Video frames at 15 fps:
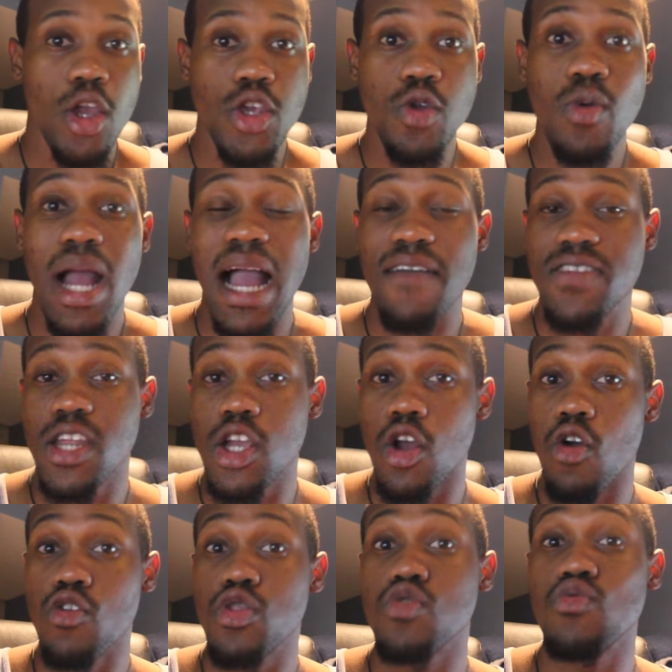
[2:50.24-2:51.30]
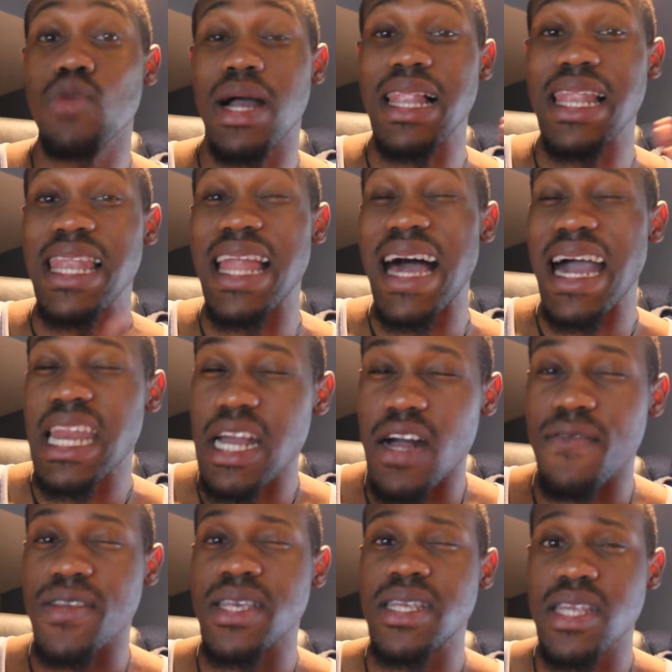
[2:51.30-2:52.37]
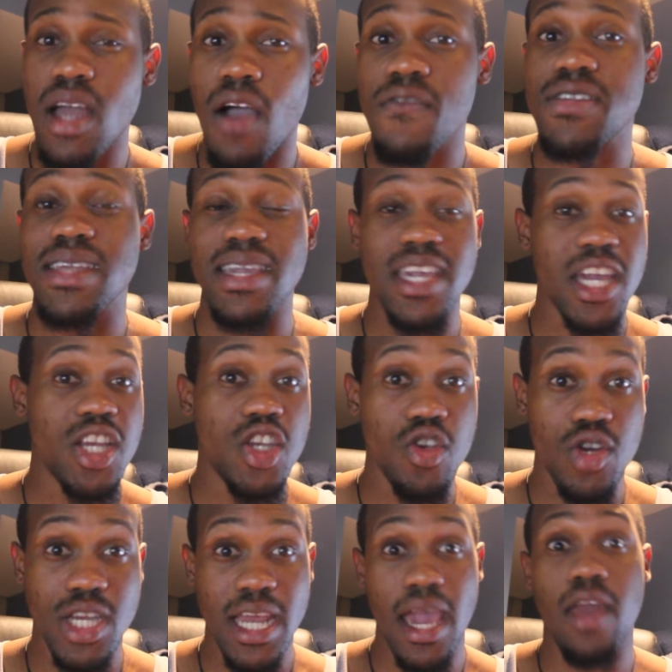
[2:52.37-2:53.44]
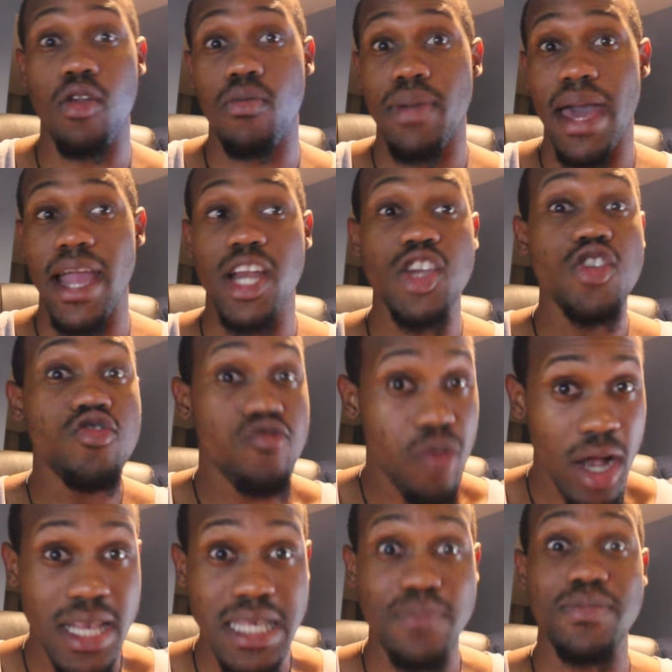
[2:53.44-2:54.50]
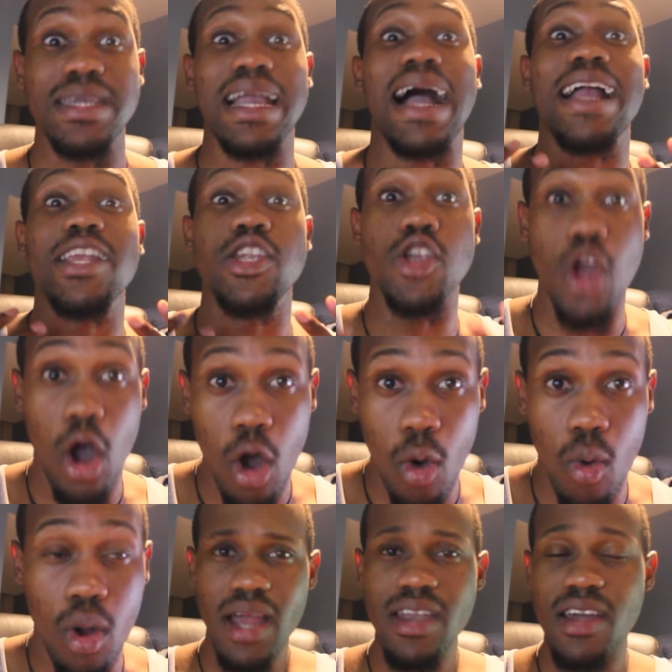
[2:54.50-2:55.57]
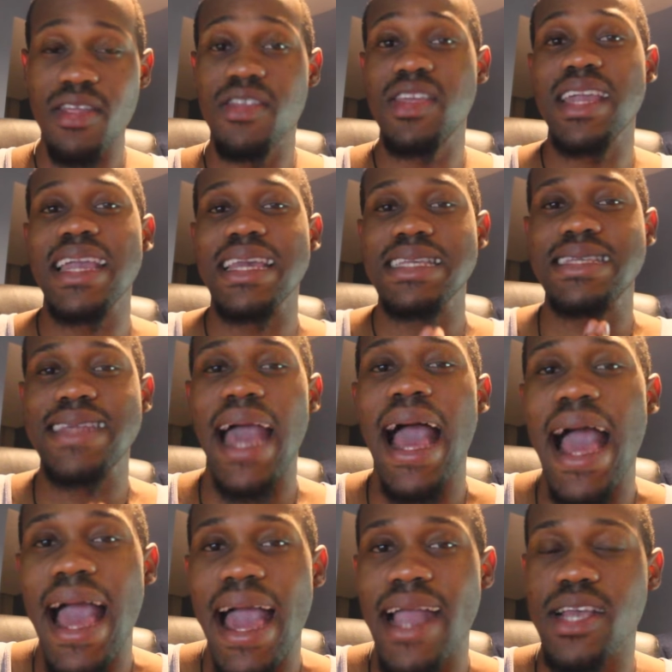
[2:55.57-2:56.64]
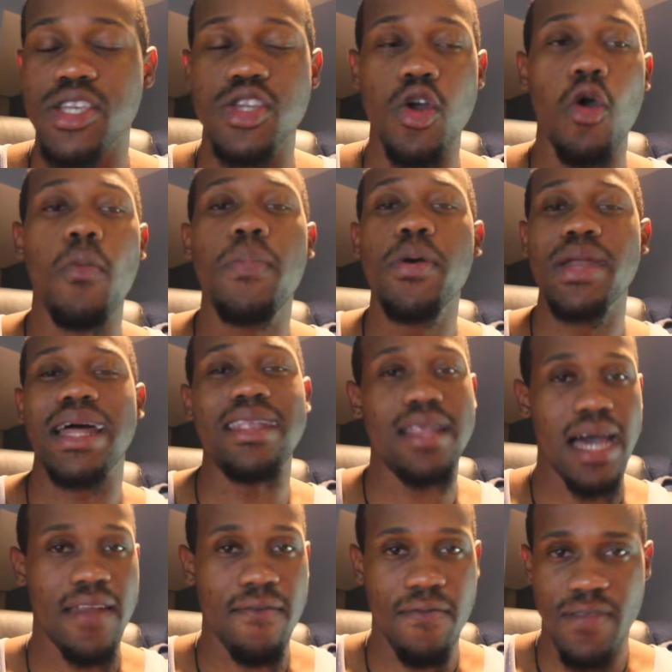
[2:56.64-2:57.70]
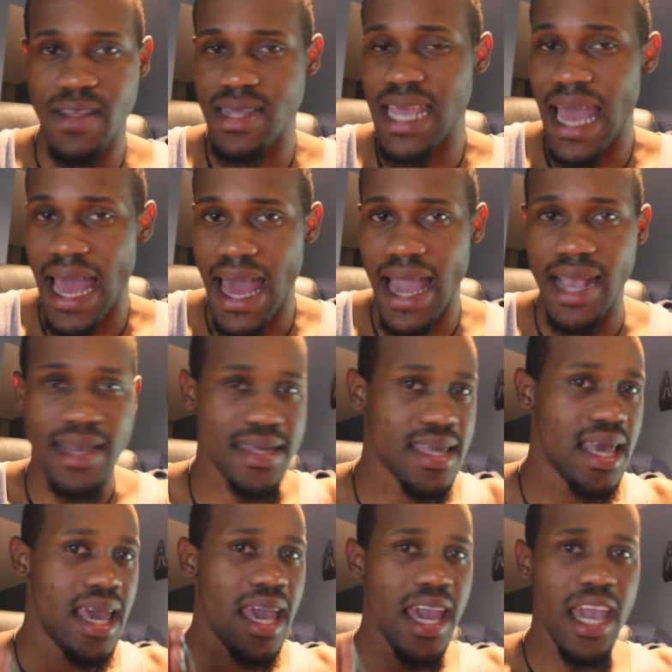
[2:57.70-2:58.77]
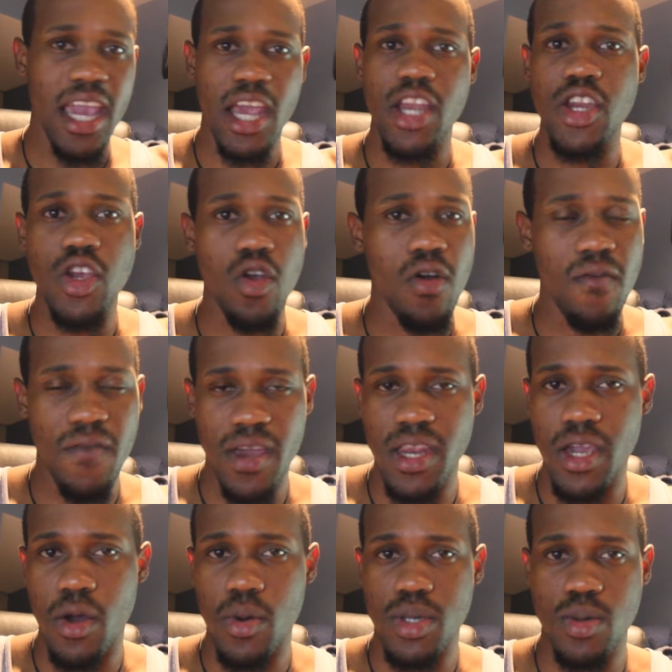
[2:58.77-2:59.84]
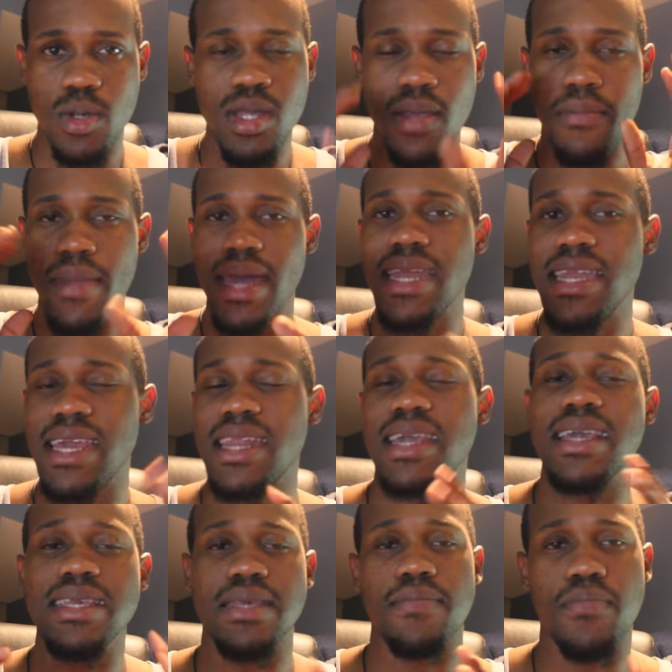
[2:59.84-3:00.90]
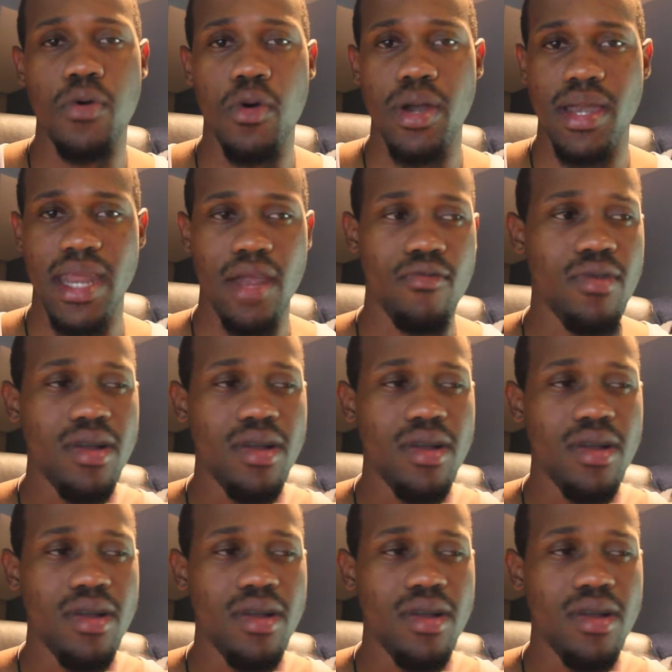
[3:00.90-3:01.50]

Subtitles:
you have to go through a lot of stuff to get your channel back. Trust me, I know. Another thing is tags. Don't put a lot of tags in your videos. The metadata is important. They